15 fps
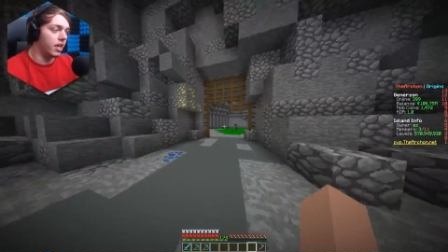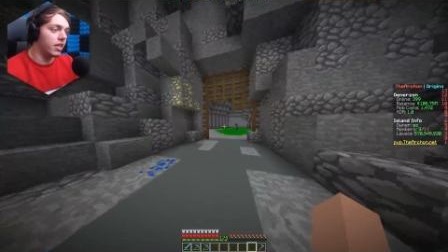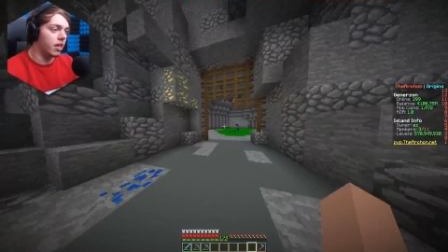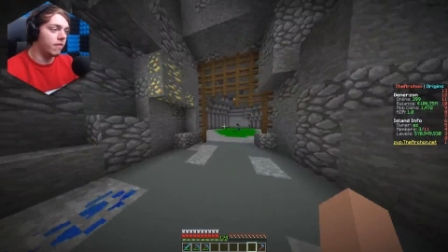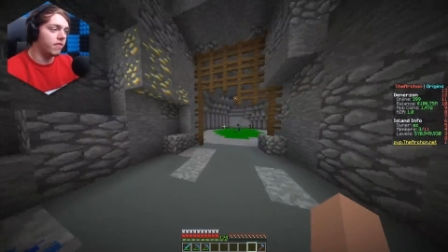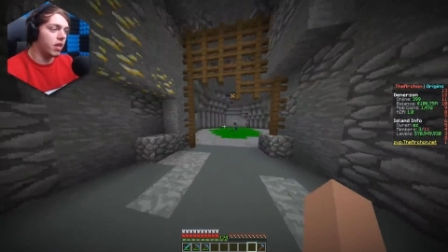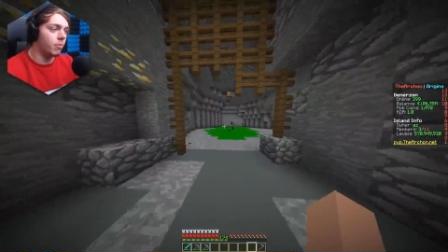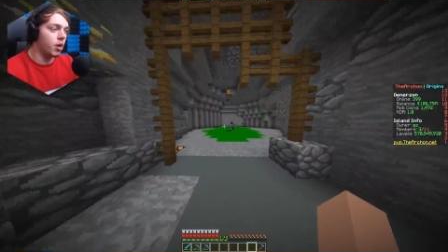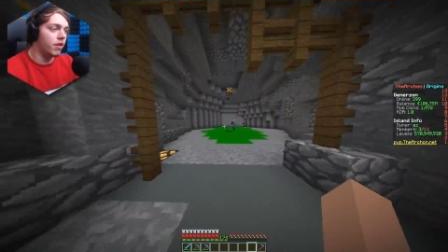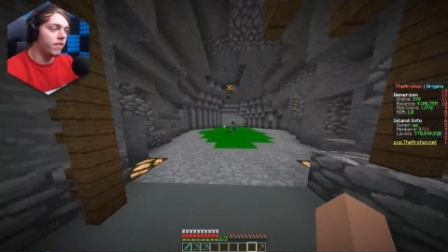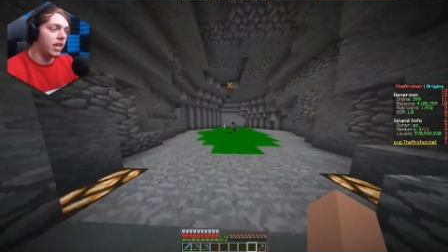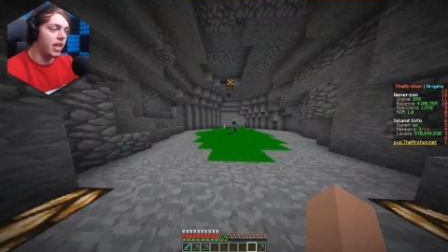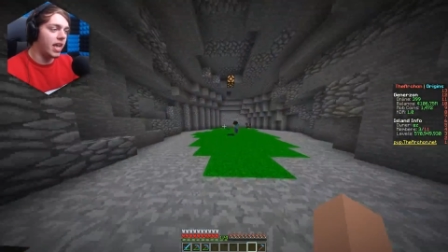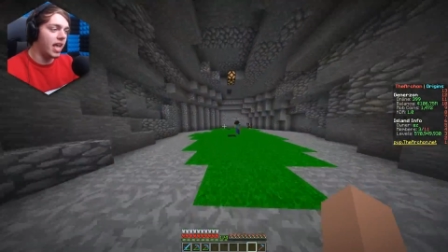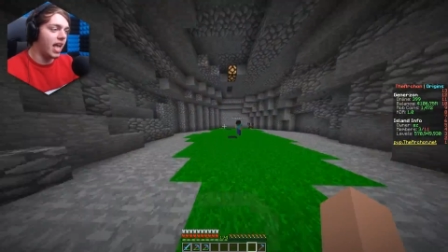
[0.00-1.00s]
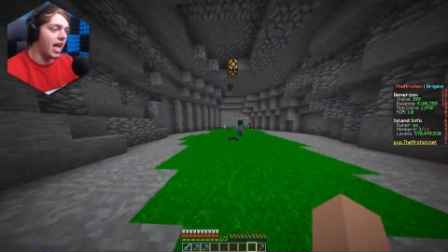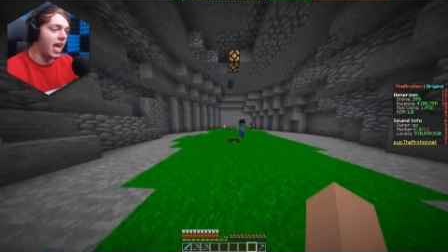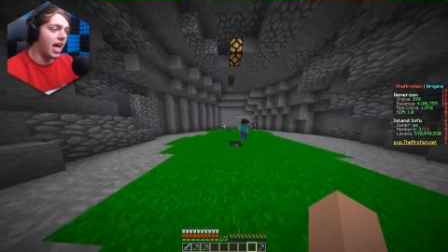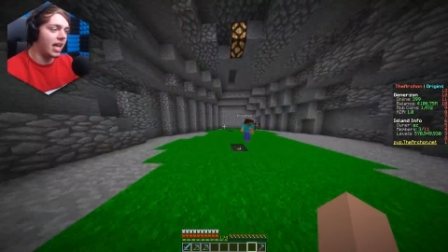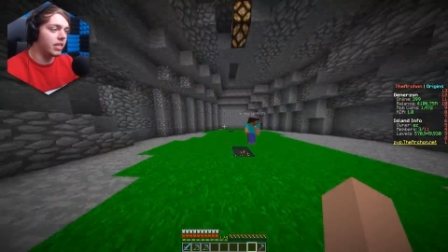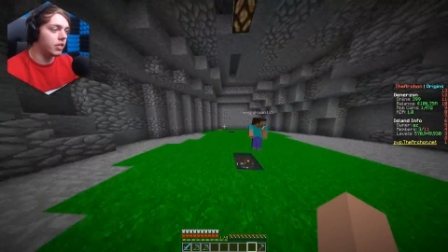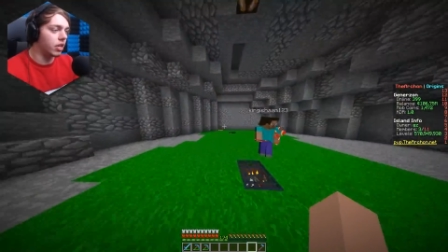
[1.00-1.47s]
Like, I've come over here
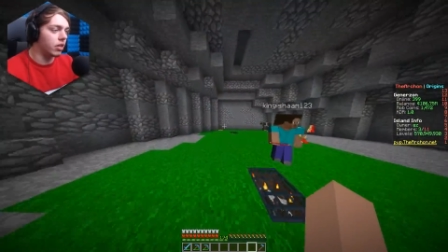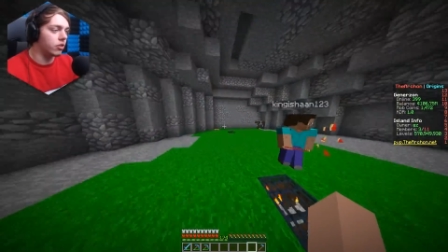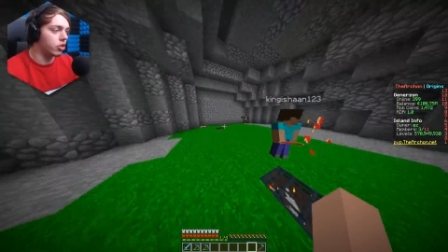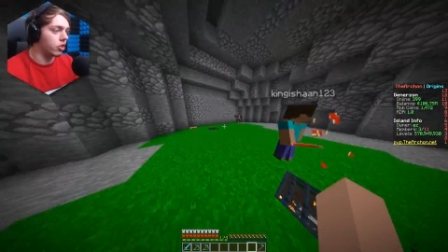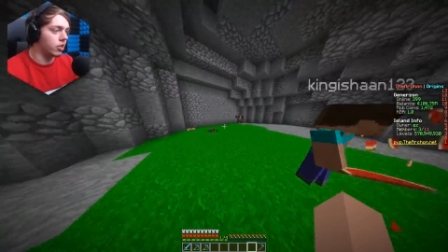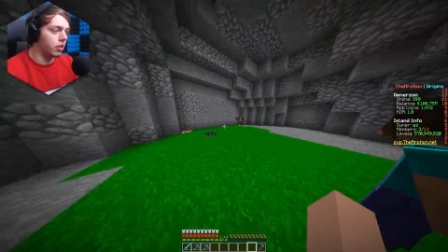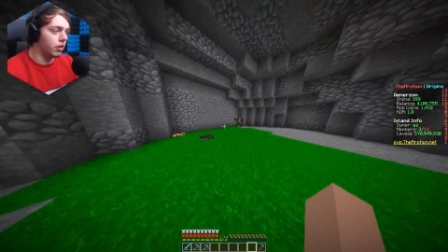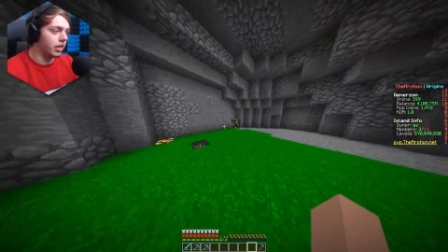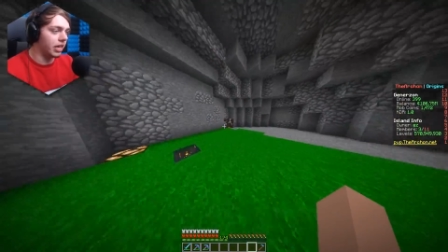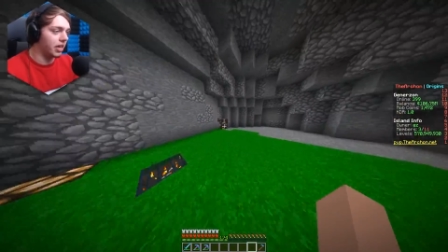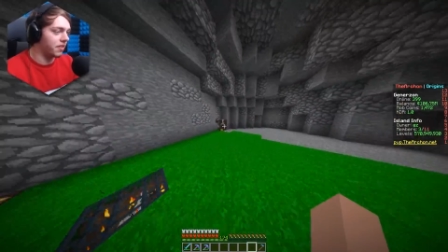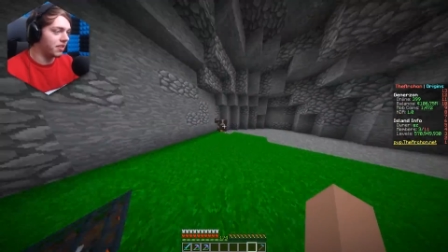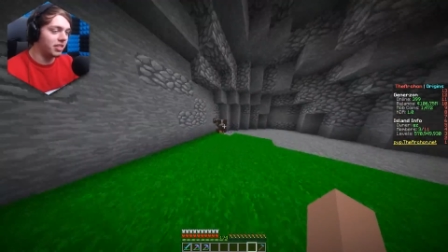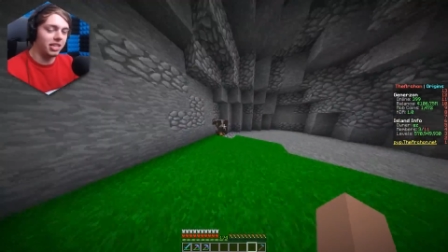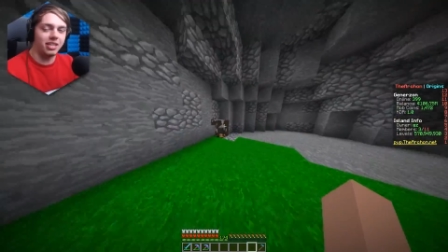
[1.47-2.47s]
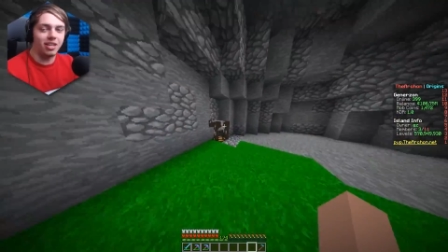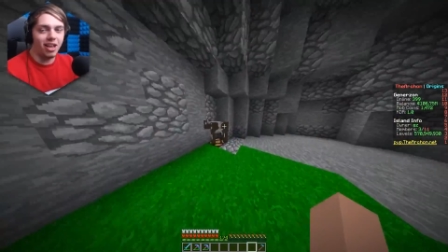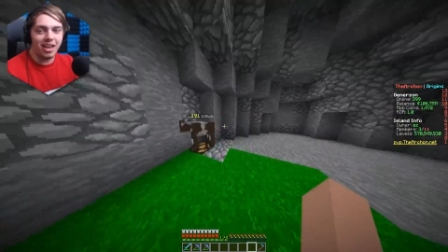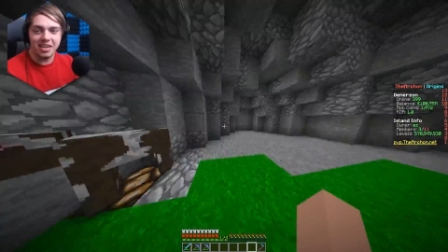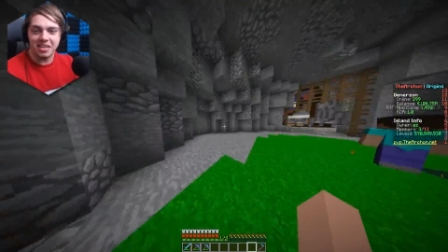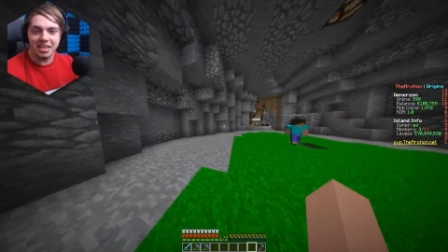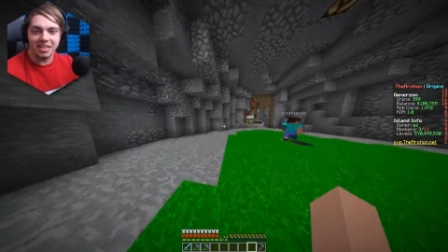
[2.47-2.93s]
and just looking at the
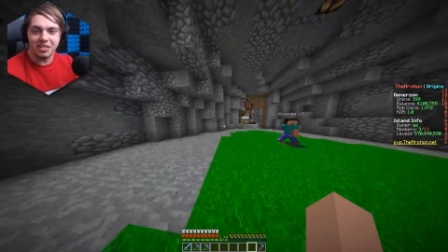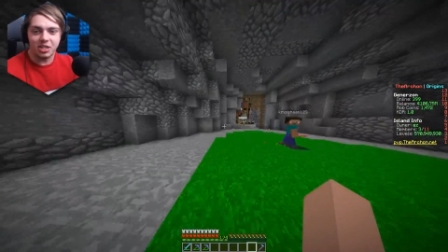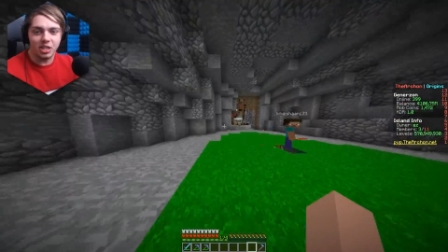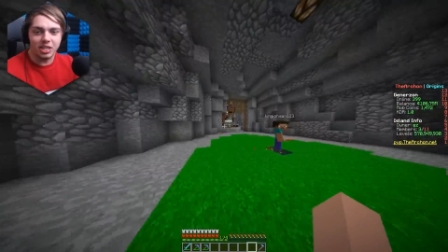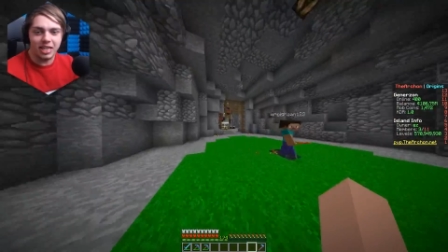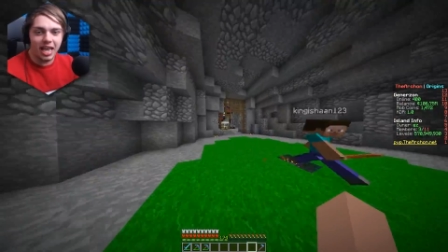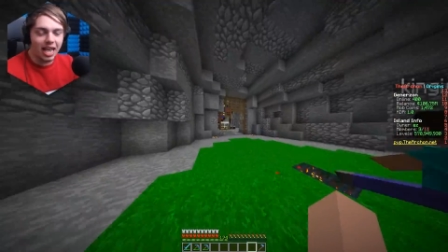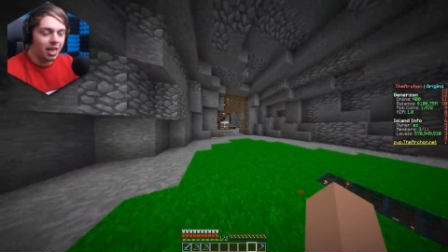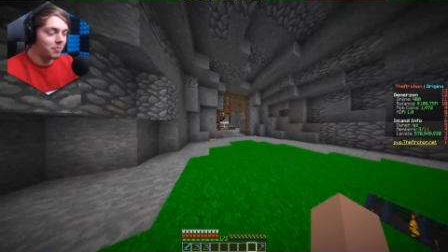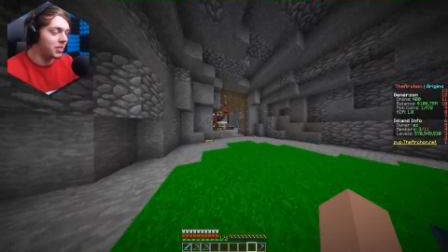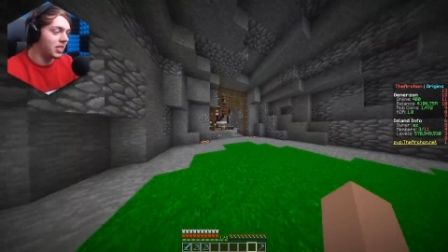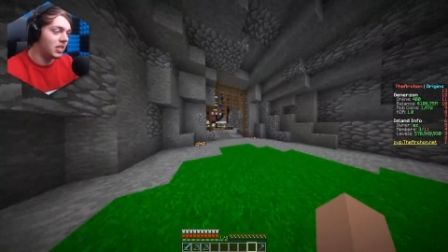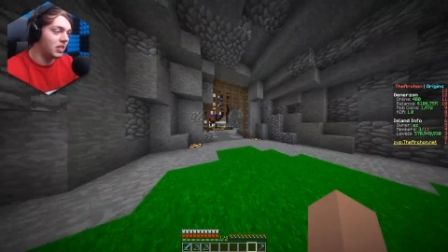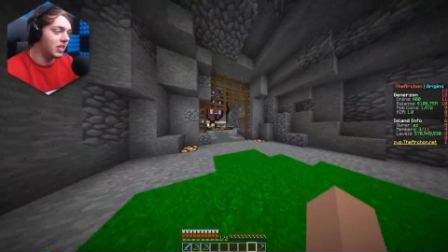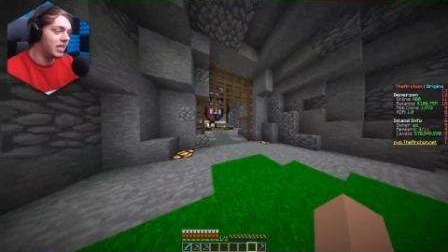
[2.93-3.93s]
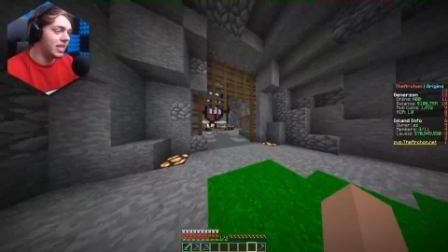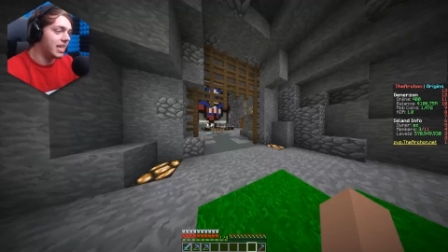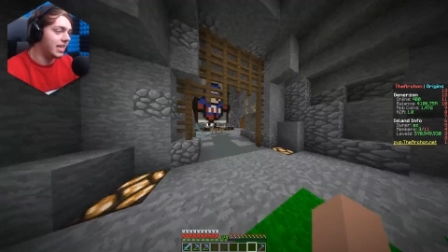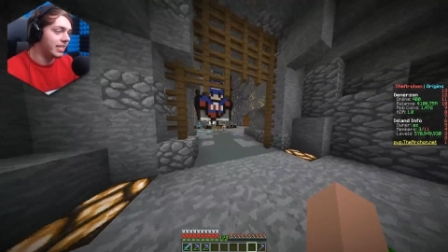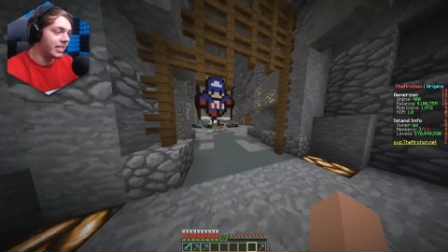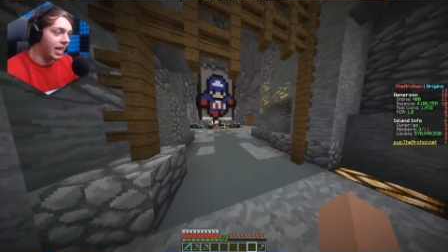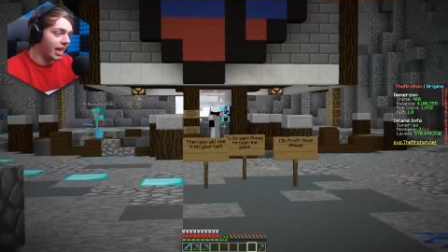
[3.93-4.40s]
design is just
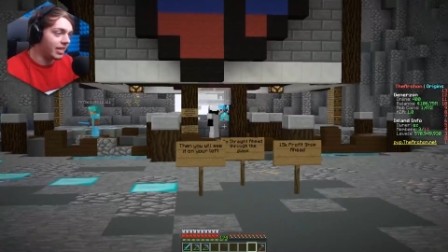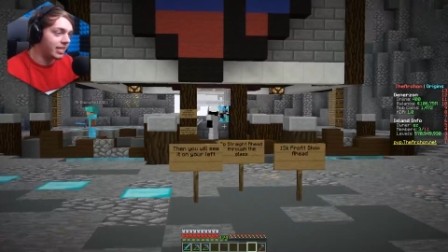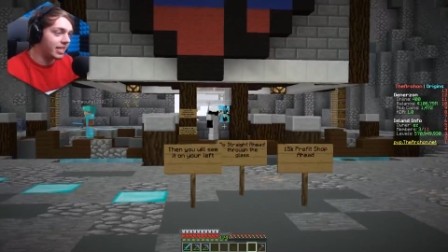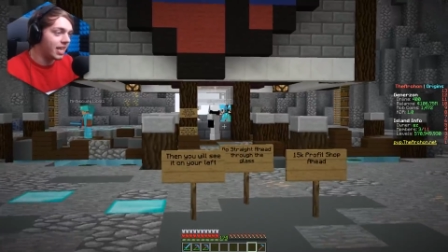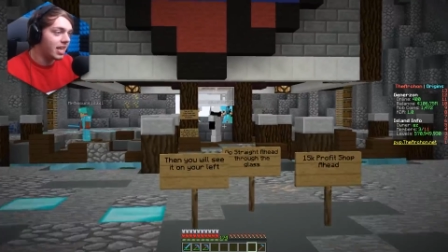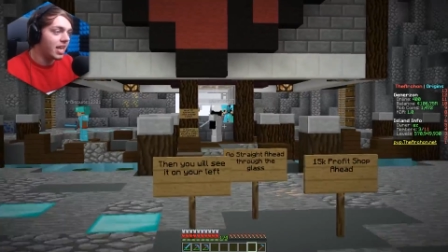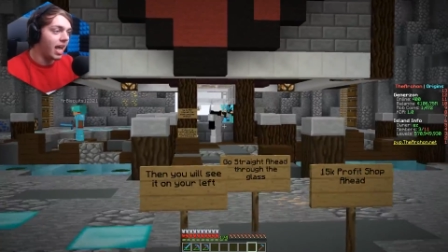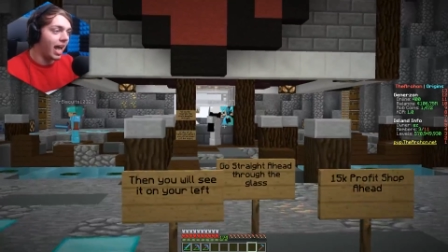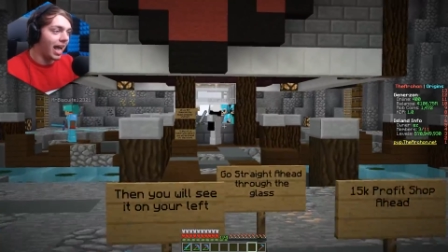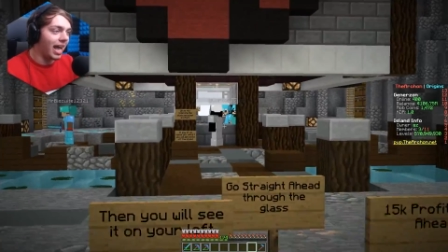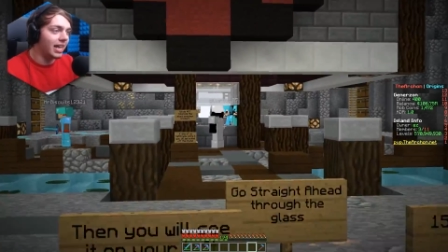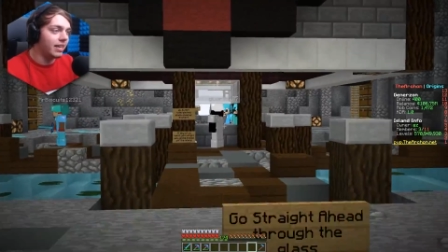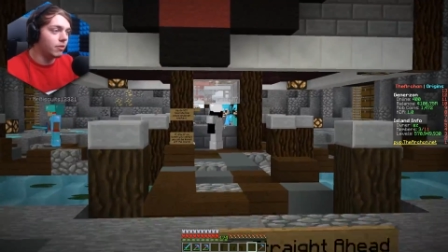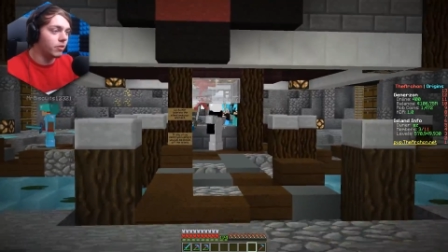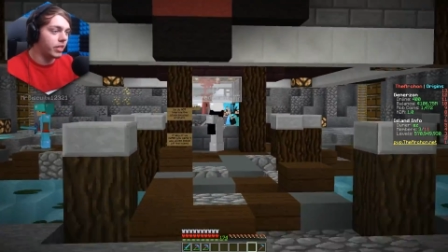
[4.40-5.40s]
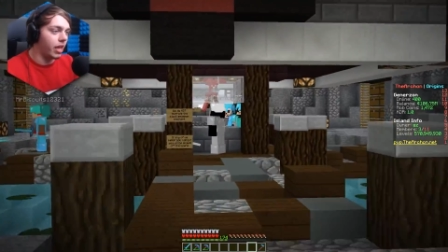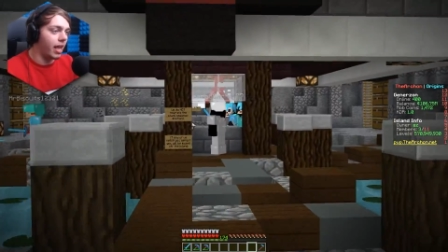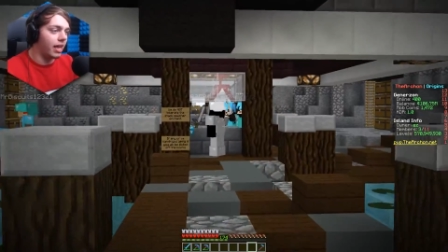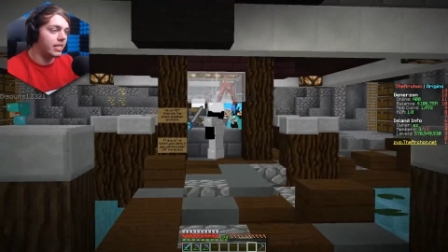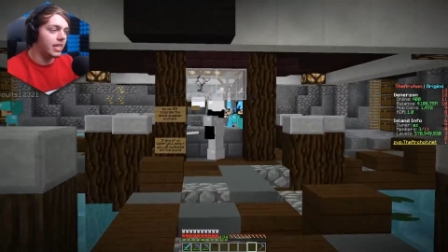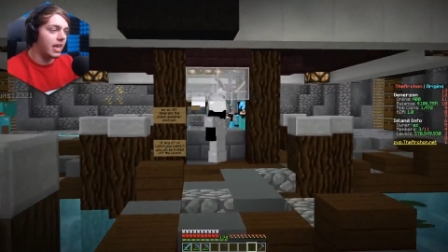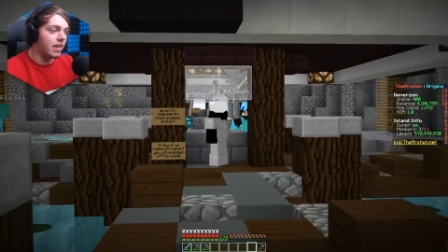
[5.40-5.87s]
absolutely intense. And he also
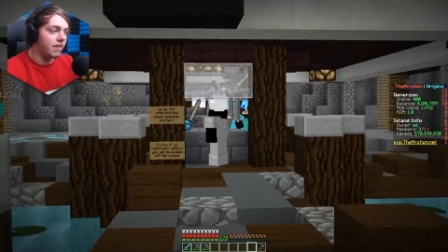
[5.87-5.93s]
has